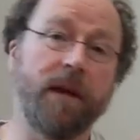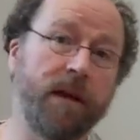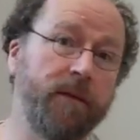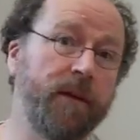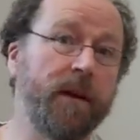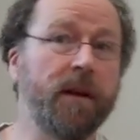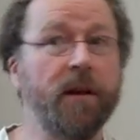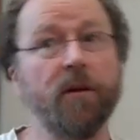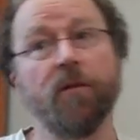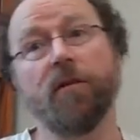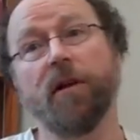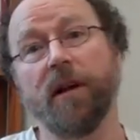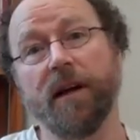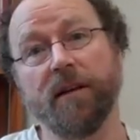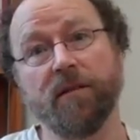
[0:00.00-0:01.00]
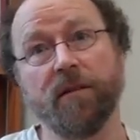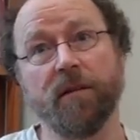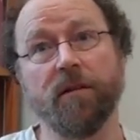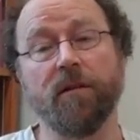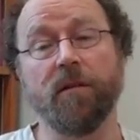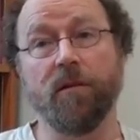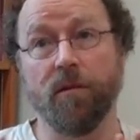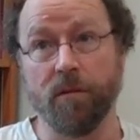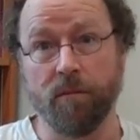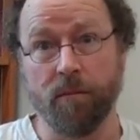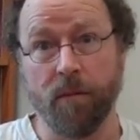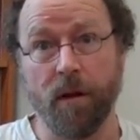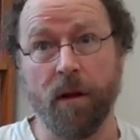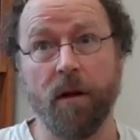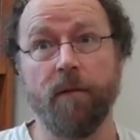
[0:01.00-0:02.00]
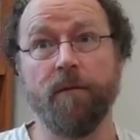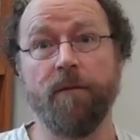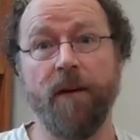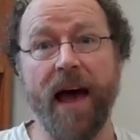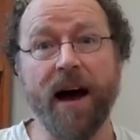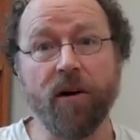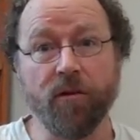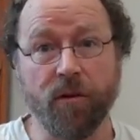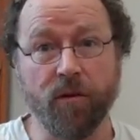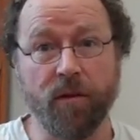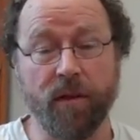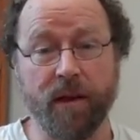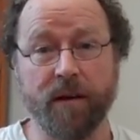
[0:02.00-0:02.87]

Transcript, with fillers: even neoclassical value